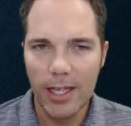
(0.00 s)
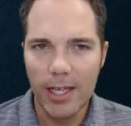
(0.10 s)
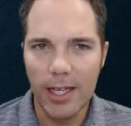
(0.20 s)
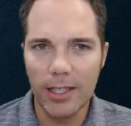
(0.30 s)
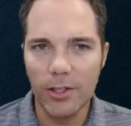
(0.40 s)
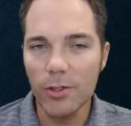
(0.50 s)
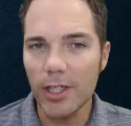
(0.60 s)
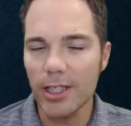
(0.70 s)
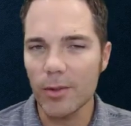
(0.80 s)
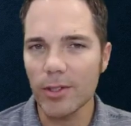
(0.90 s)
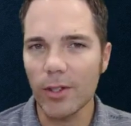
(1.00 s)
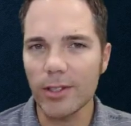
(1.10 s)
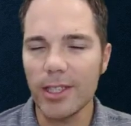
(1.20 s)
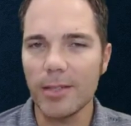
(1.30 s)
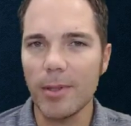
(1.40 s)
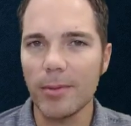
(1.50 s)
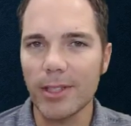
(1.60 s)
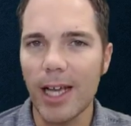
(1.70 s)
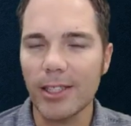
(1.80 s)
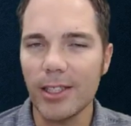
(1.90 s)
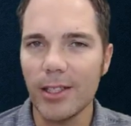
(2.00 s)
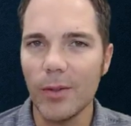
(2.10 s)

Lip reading: And usually as a result of these people's action, though,